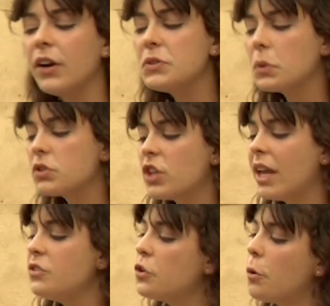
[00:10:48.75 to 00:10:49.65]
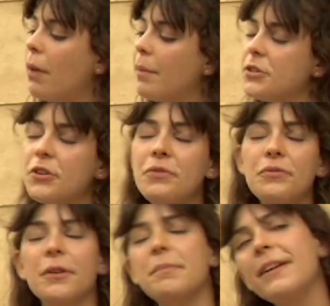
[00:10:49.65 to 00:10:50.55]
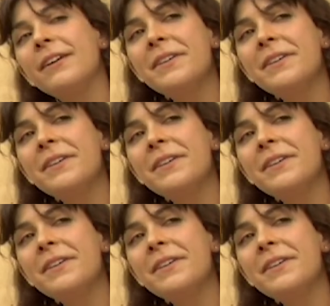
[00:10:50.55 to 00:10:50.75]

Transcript: a season, which was fantastic.